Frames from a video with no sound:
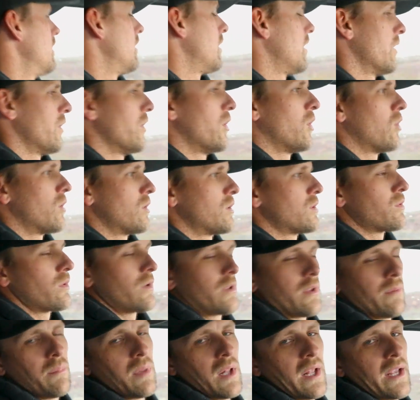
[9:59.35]
on the horse
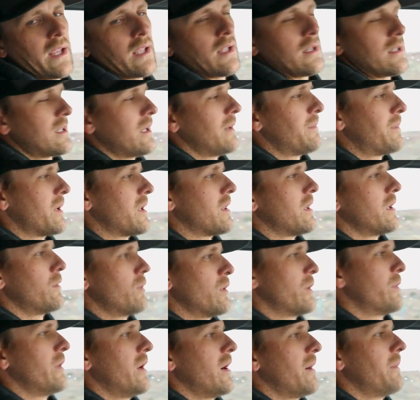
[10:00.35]
where the blanket typically
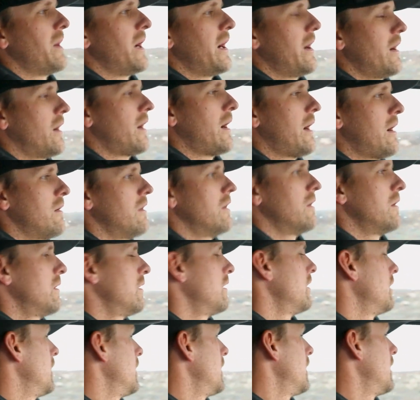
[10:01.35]
would rub hair out.
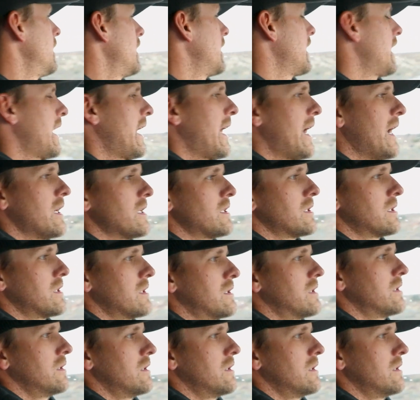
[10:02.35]
It has